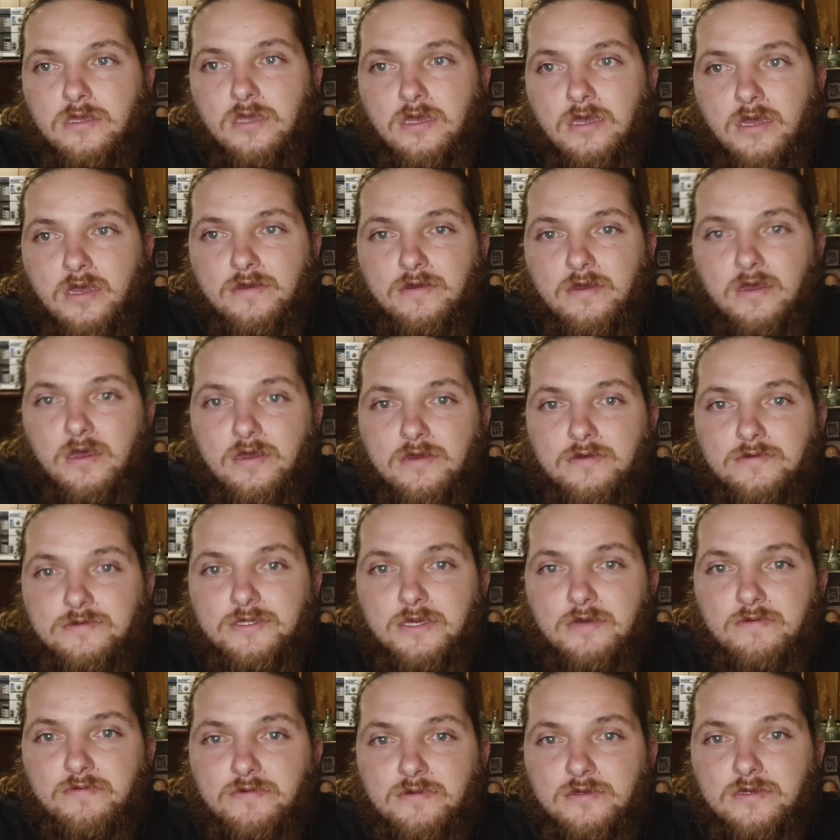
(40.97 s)
I
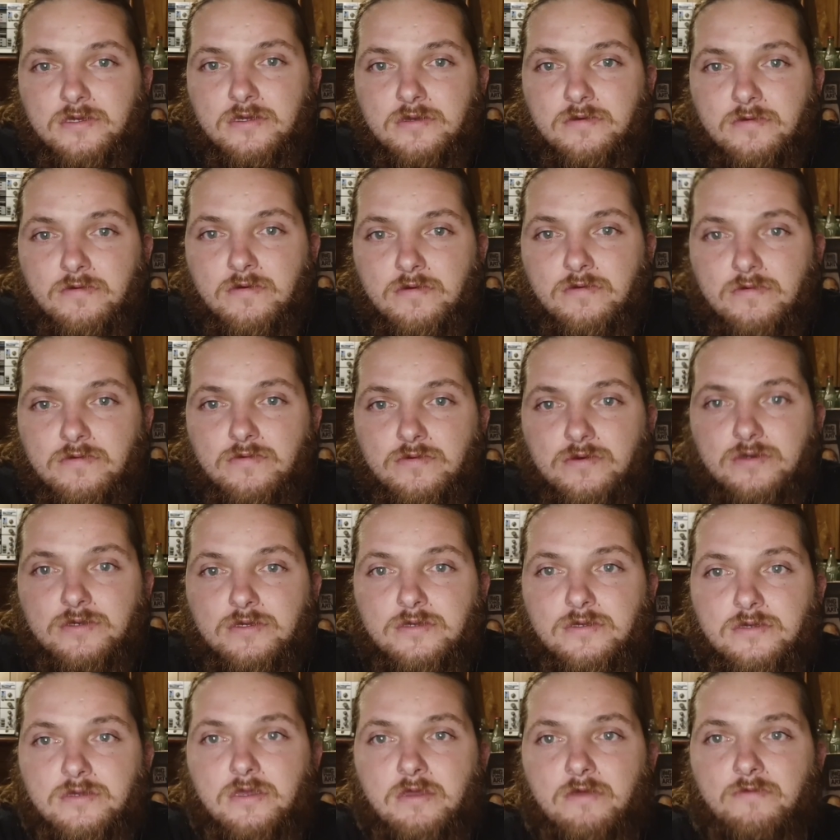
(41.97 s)
definitely
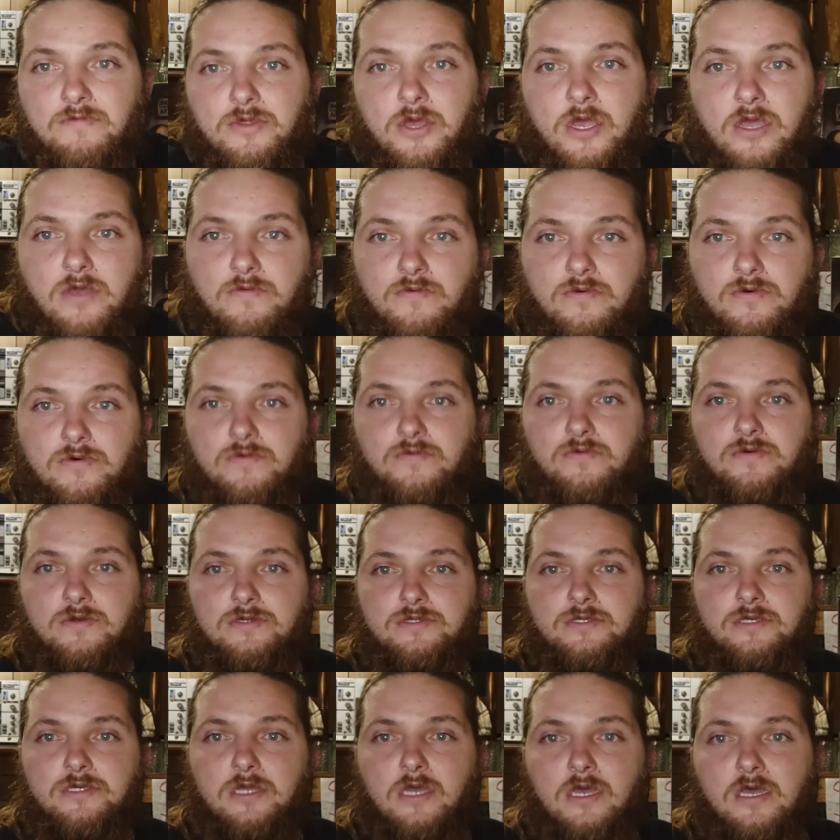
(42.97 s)
am thankful for
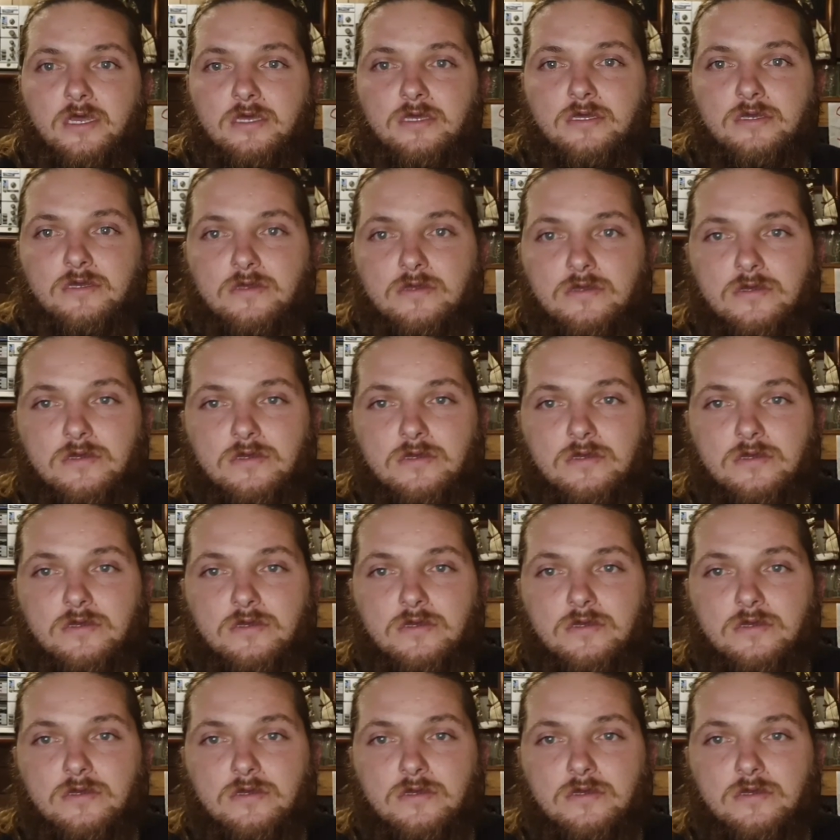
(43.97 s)
today.